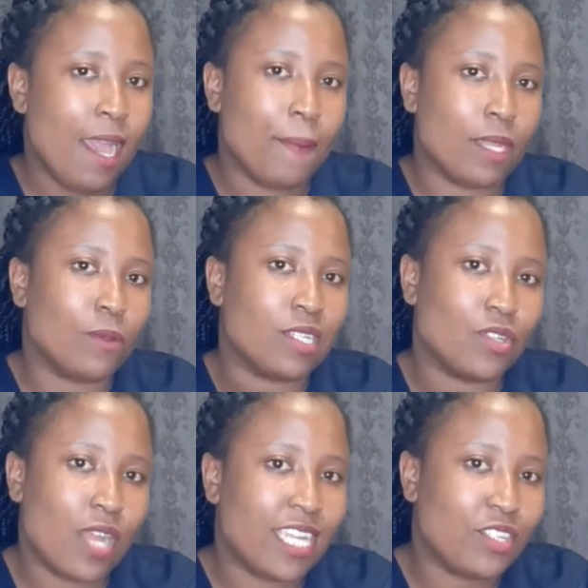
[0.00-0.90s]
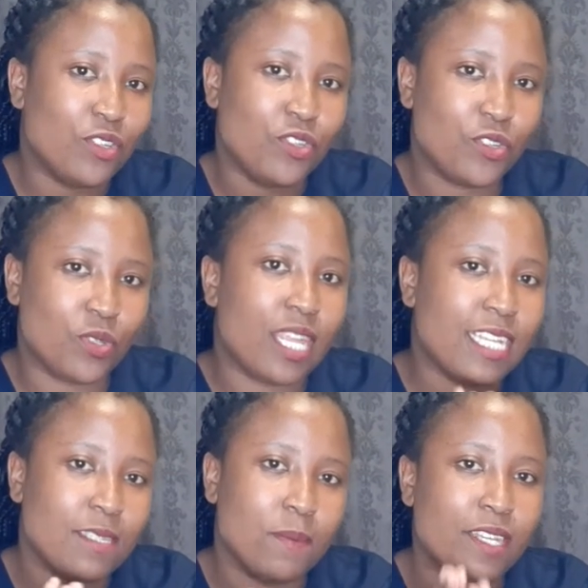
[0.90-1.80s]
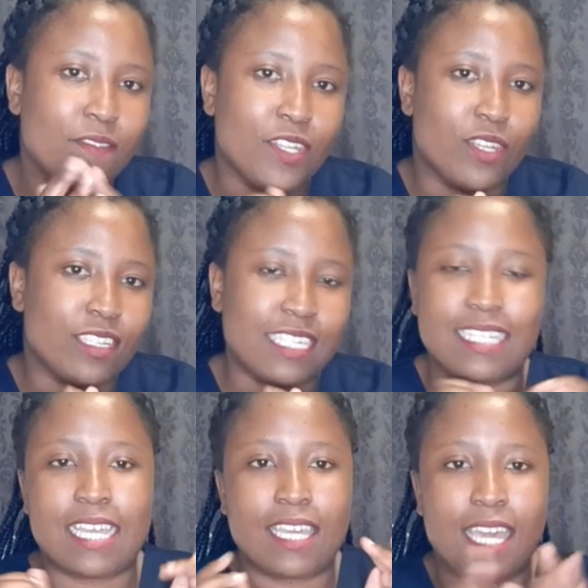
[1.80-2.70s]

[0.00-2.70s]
but I will try to shoot as many videos as I